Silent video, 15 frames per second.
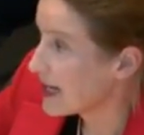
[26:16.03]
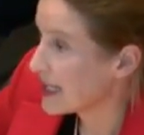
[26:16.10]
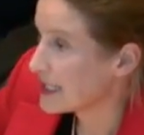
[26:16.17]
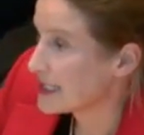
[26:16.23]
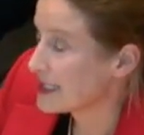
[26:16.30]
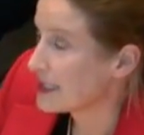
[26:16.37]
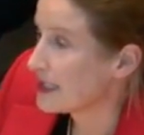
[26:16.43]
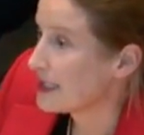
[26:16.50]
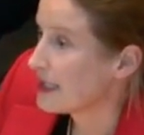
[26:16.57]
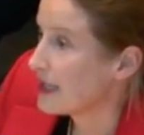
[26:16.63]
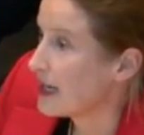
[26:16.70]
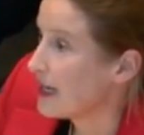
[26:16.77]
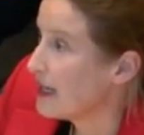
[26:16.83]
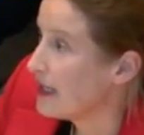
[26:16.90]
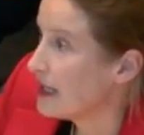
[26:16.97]
that
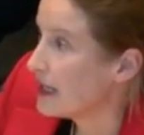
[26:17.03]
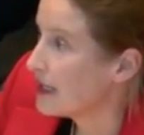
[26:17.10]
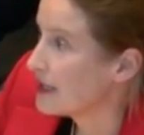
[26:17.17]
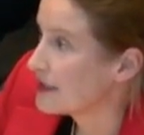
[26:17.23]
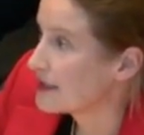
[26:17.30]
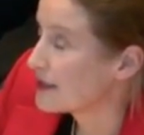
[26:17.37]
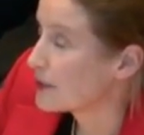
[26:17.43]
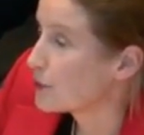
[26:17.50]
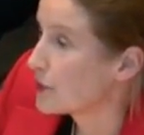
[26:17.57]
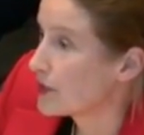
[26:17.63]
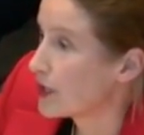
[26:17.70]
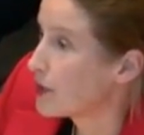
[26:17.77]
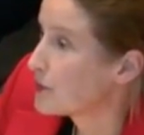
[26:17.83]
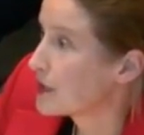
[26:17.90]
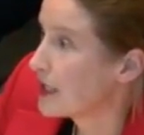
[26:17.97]
as
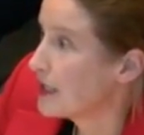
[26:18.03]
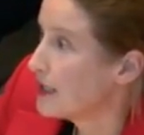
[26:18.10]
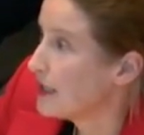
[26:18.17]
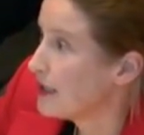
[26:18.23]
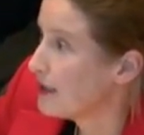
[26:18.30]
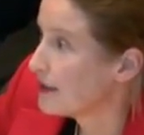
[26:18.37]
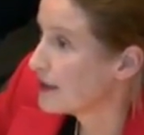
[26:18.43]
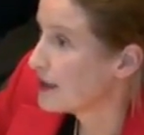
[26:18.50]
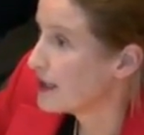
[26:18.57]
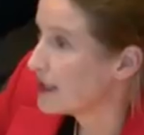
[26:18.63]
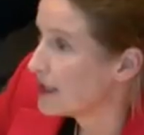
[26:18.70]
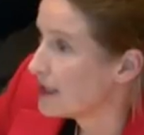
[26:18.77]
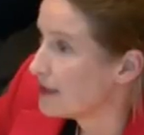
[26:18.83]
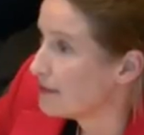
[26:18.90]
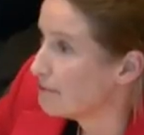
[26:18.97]
without any
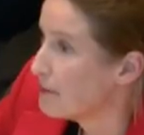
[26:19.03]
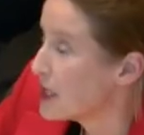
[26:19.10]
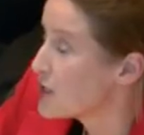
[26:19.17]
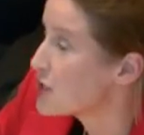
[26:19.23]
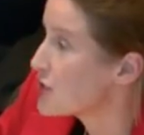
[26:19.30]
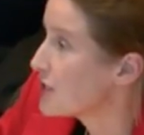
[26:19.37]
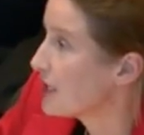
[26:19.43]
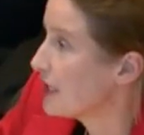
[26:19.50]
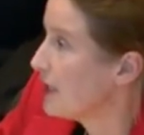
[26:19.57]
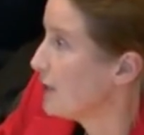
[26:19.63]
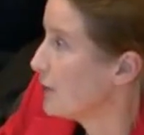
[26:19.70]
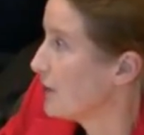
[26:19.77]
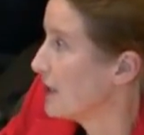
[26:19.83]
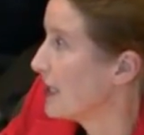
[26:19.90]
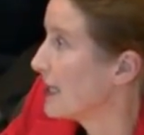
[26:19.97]
uh, mention
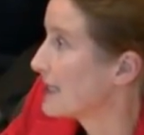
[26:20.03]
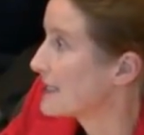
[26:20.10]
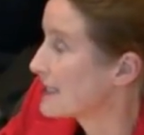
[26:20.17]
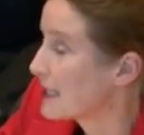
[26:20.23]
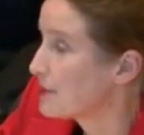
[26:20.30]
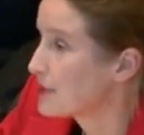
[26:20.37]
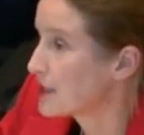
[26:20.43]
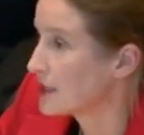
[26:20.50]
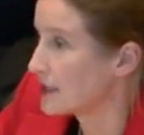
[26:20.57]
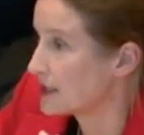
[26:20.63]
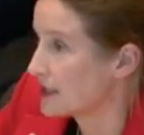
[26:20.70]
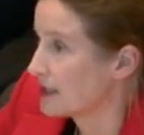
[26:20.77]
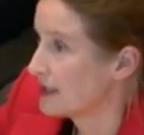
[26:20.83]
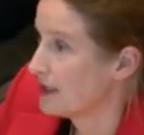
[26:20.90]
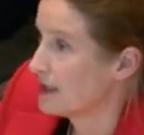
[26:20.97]
even
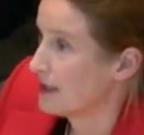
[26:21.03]
accepted